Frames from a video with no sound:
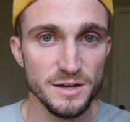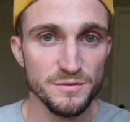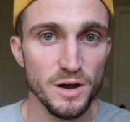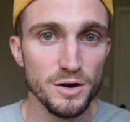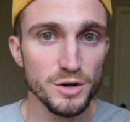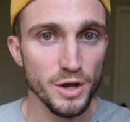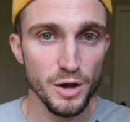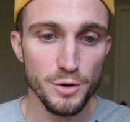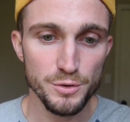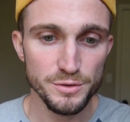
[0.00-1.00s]
of our
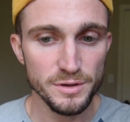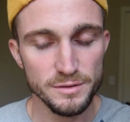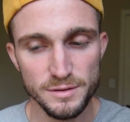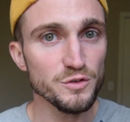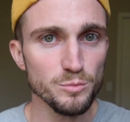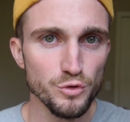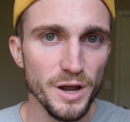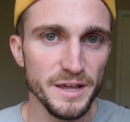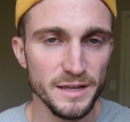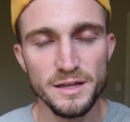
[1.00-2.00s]
code from
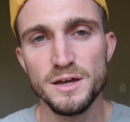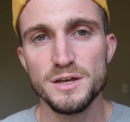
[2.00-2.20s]
running.